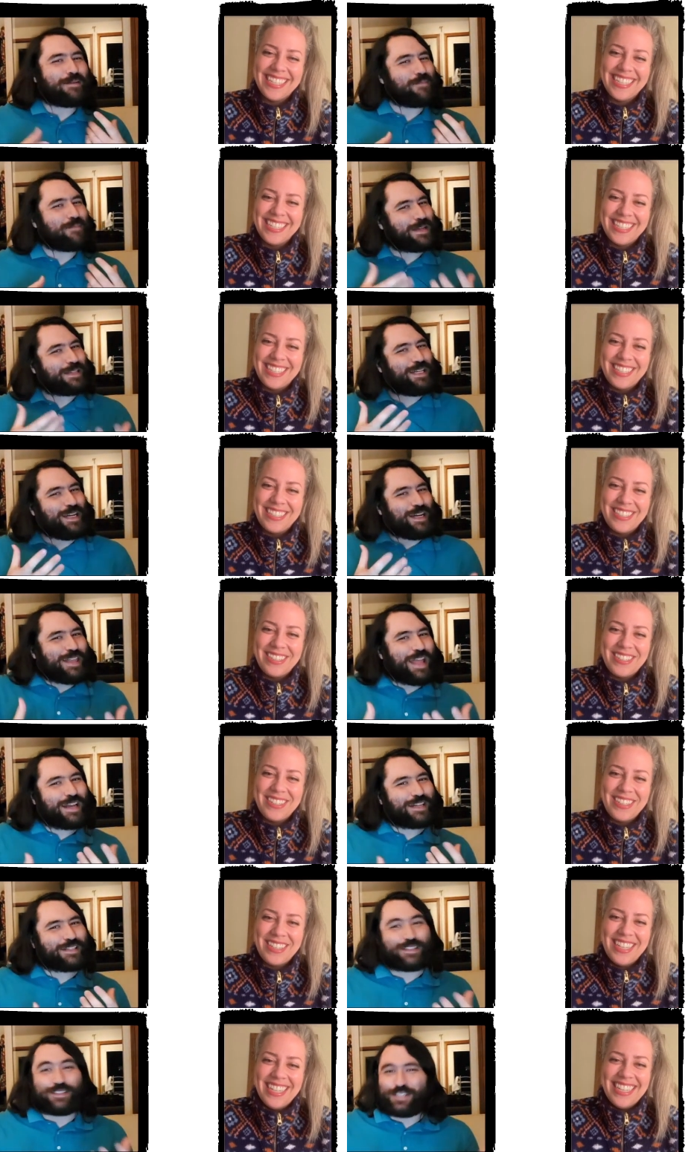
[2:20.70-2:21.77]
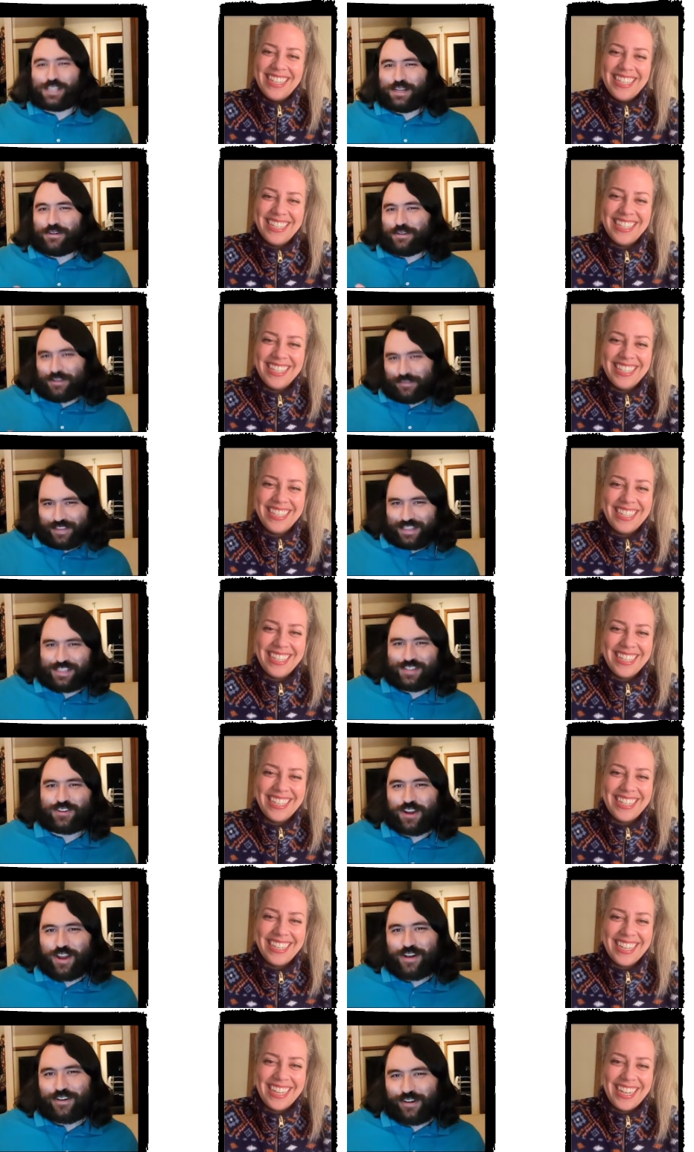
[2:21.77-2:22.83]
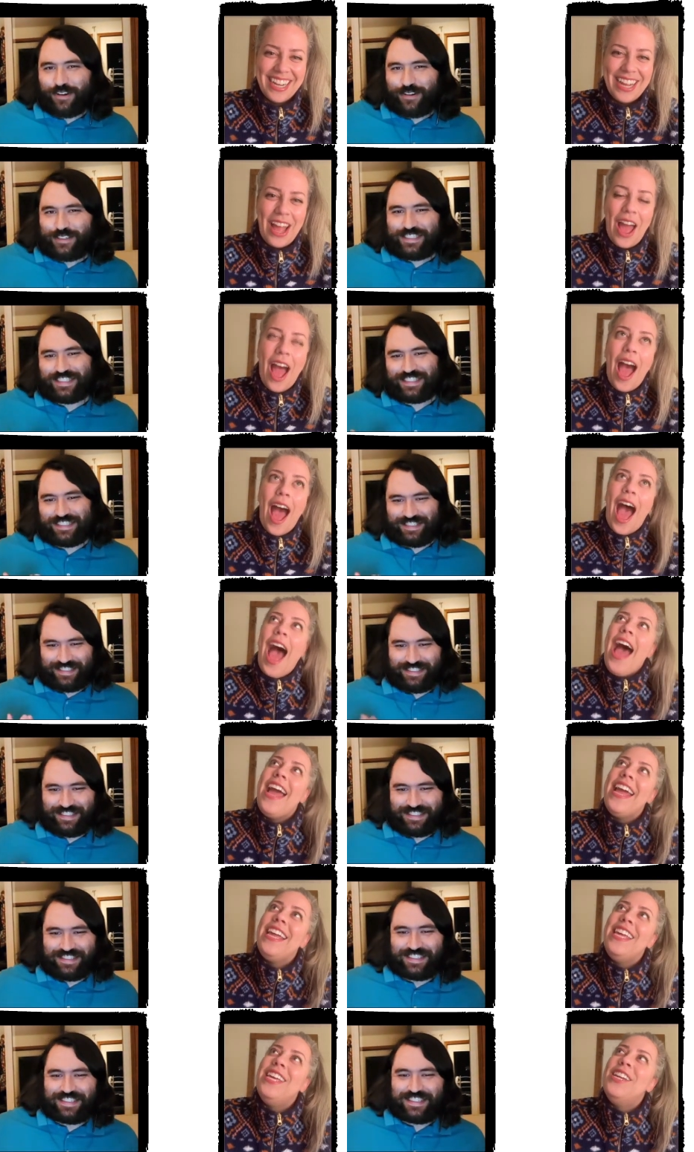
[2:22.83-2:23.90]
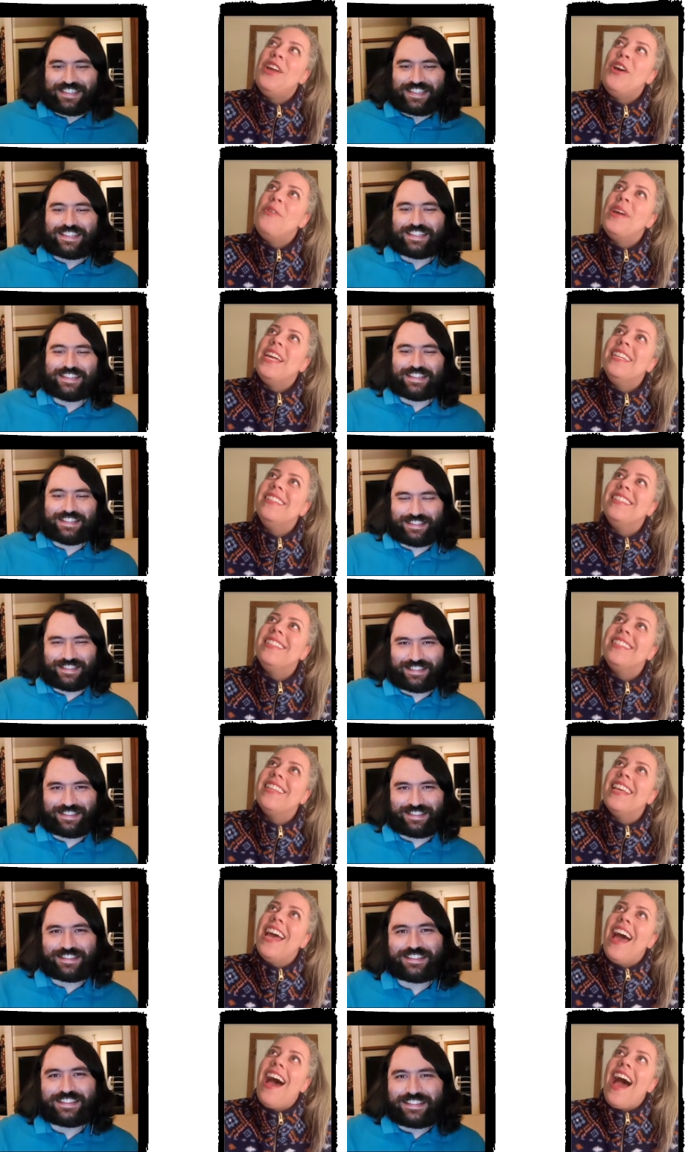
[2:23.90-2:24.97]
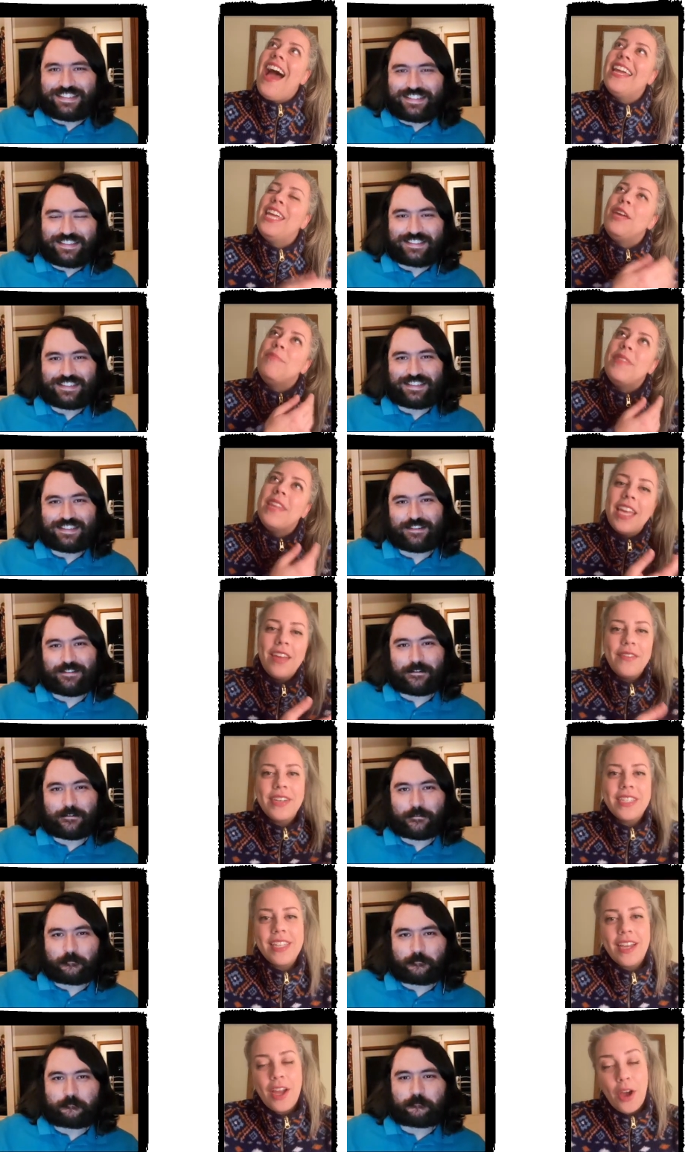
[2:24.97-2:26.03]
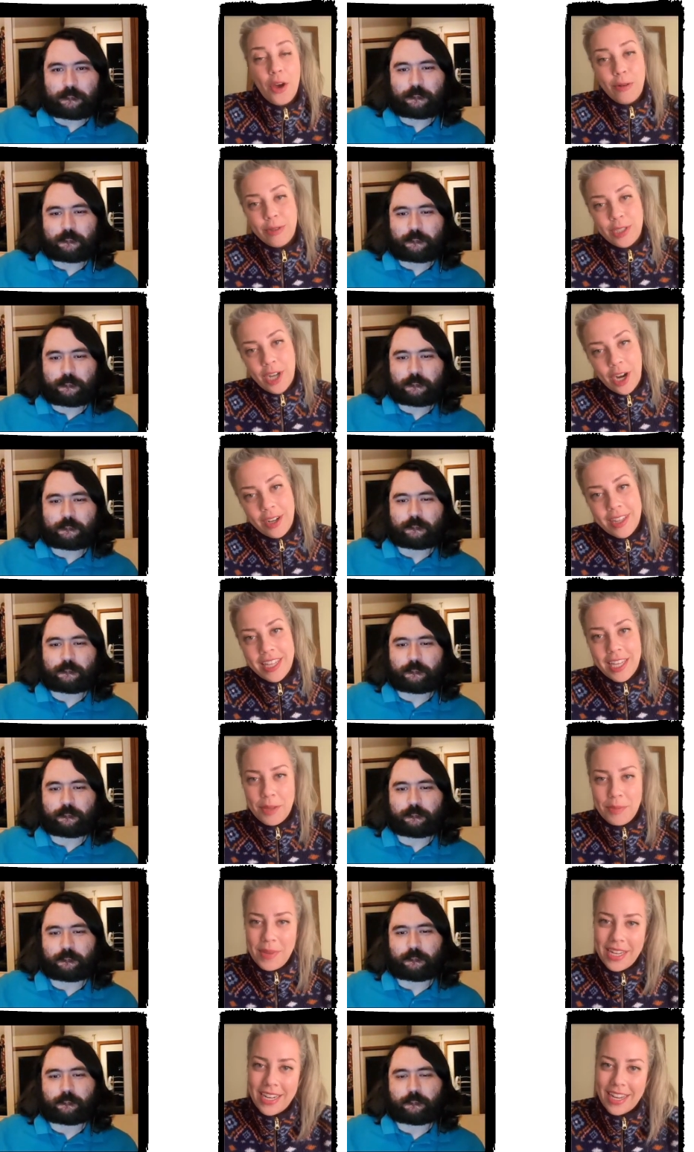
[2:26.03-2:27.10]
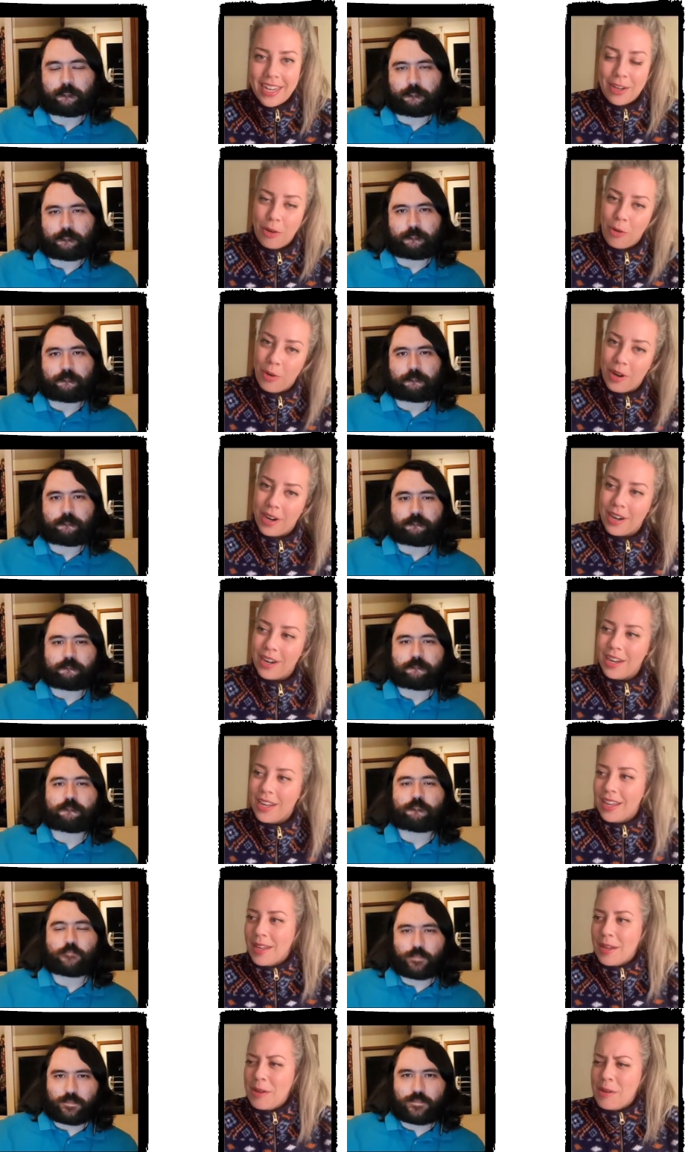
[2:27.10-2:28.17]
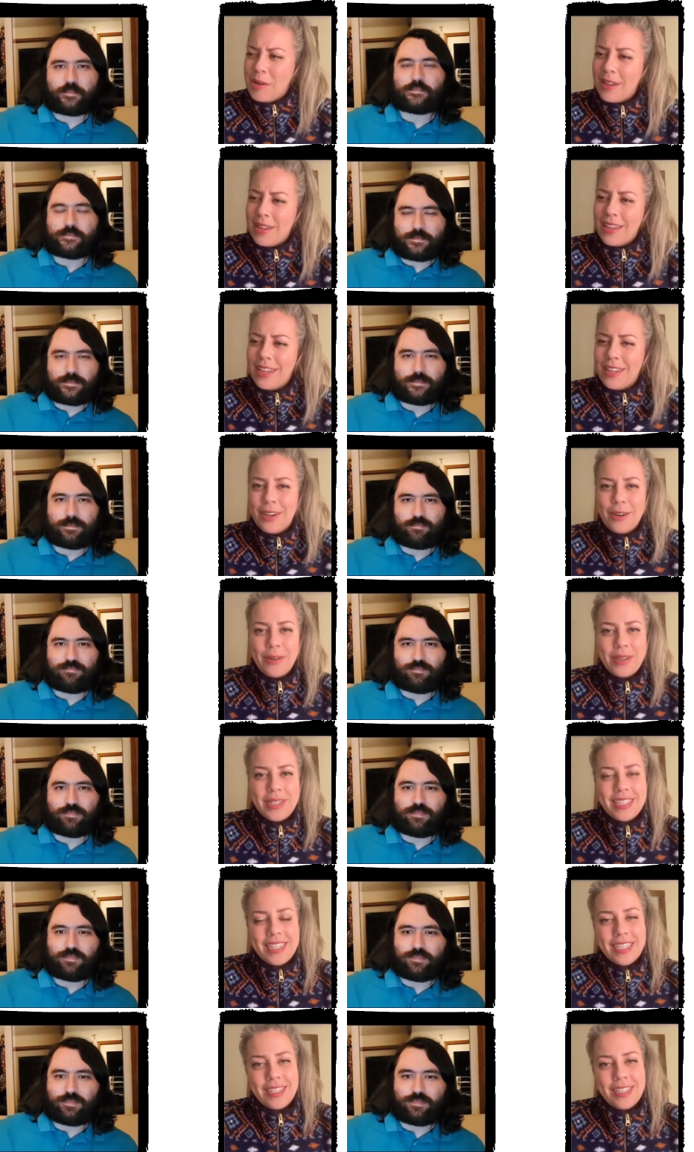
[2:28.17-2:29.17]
Speaker 1: based on that is the tone of this show?
Speaker 2: I, you know, it's I keep thinking of it as like, oh, darkly comedic, or uh, you know, it's it's